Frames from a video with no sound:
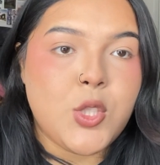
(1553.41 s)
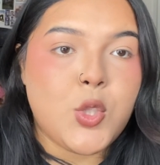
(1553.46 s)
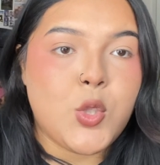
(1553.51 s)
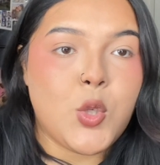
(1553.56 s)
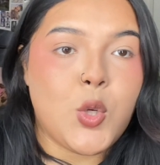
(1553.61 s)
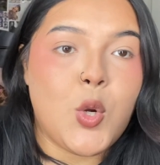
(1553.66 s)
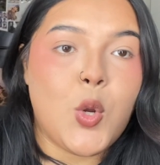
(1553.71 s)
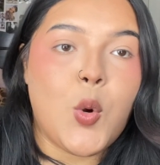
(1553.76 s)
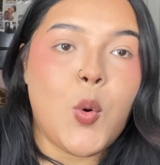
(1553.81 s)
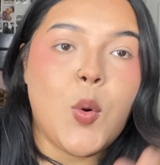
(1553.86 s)
to
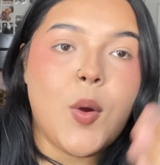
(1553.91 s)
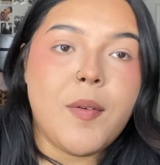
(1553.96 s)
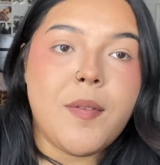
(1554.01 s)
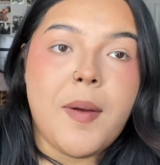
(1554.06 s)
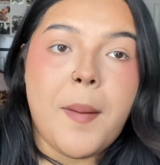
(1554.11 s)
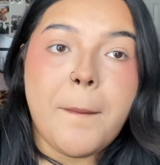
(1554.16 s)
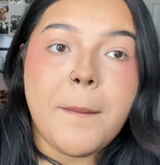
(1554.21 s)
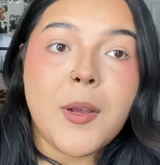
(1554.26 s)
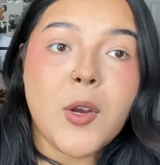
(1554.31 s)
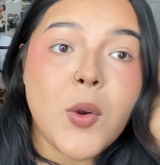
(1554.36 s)
know if
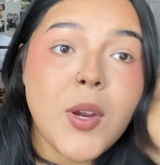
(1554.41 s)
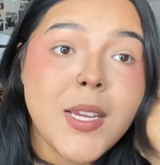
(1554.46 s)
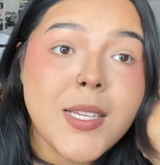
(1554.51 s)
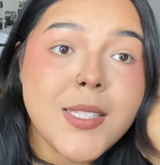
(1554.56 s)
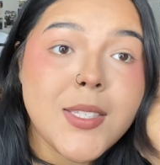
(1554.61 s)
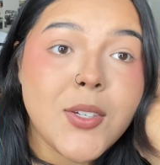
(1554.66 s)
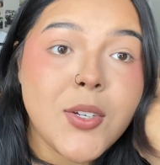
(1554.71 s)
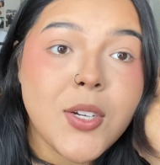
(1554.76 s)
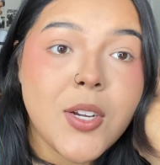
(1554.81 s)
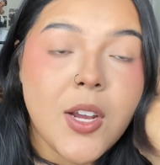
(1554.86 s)
I'm
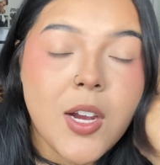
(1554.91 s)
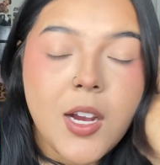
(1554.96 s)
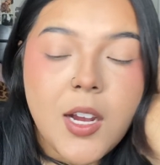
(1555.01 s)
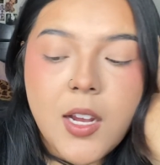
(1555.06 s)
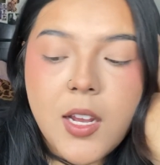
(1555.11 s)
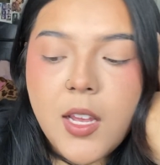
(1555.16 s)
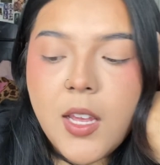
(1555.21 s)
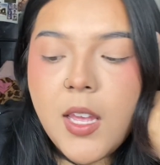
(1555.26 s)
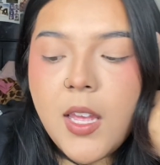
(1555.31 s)
crazy or not.